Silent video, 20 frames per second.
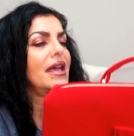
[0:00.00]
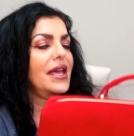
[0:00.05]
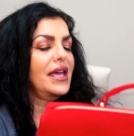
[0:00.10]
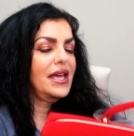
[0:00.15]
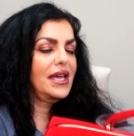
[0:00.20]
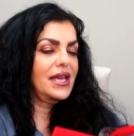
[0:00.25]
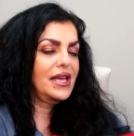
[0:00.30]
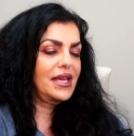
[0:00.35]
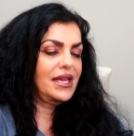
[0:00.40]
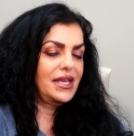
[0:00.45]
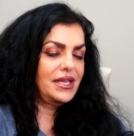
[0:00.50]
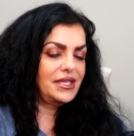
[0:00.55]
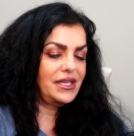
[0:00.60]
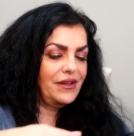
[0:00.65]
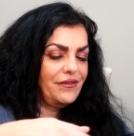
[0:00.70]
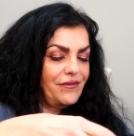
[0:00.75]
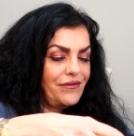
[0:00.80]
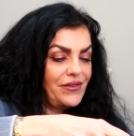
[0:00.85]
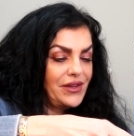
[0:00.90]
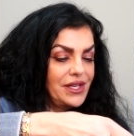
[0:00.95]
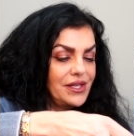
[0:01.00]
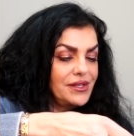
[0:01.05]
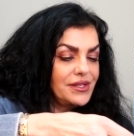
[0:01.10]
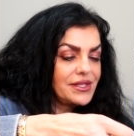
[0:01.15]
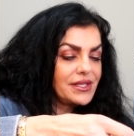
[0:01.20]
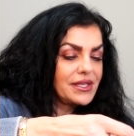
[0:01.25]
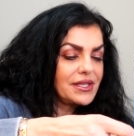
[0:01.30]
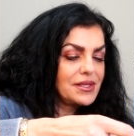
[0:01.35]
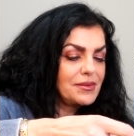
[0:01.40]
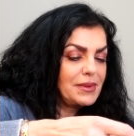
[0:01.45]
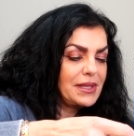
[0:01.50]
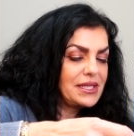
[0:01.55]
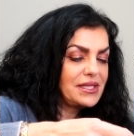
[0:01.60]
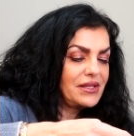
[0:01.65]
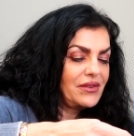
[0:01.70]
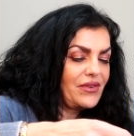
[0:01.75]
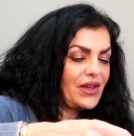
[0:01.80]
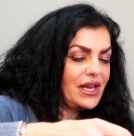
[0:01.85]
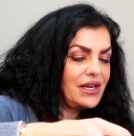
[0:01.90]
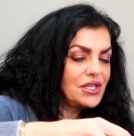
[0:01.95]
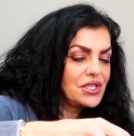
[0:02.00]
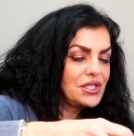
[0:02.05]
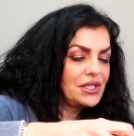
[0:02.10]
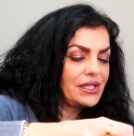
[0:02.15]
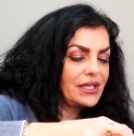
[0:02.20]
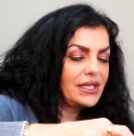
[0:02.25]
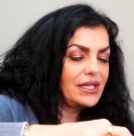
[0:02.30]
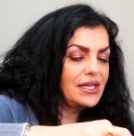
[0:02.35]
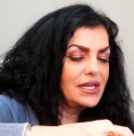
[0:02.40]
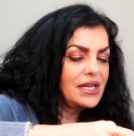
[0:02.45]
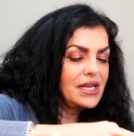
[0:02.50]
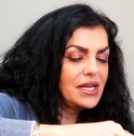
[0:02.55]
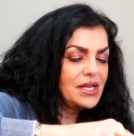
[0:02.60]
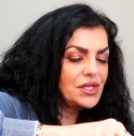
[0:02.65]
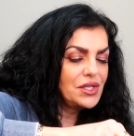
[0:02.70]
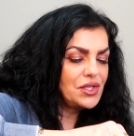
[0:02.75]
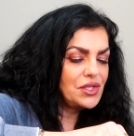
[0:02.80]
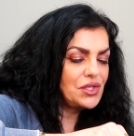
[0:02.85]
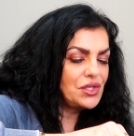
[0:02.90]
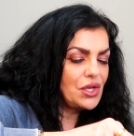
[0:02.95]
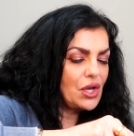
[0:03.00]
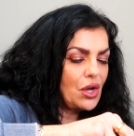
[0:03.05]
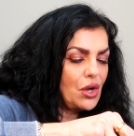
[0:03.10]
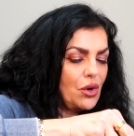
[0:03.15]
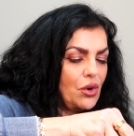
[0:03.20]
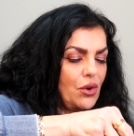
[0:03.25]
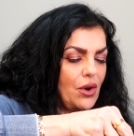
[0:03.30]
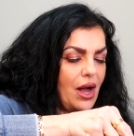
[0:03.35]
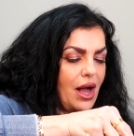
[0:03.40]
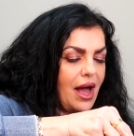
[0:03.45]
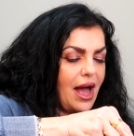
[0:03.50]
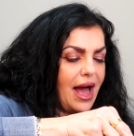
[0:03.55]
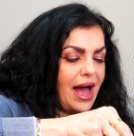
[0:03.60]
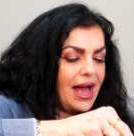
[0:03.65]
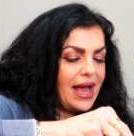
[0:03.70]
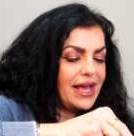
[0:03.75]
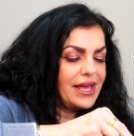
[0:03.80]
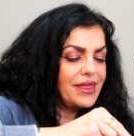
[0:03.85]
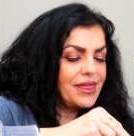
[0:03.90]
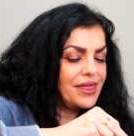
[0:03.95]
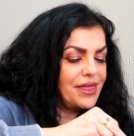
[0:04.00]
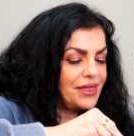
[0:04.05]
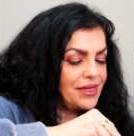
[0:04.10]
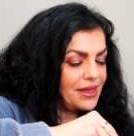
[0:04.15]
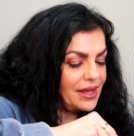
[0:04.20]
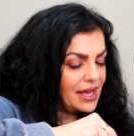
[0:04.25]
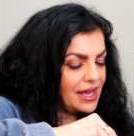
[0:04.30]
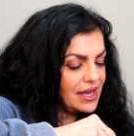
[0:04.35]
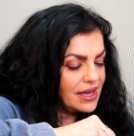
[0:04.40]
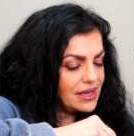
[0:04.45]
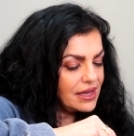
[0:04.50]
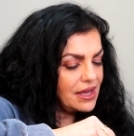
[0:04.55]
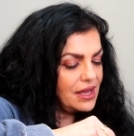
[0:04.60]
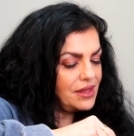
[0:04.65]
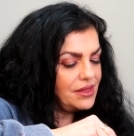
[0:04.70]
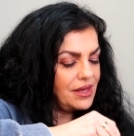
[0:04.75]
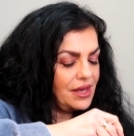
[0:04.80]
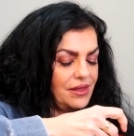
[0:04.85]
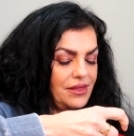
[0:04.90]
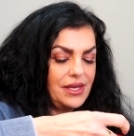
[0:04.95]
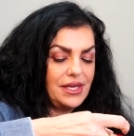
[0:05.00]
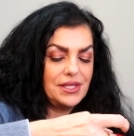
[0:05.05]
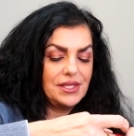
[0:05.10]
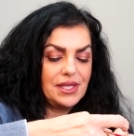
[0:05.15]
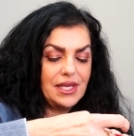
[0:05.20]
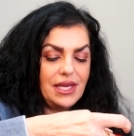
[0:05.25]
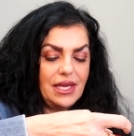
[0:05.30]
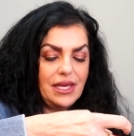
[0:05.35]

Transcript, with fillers: and it feels expensive actually. So I think that these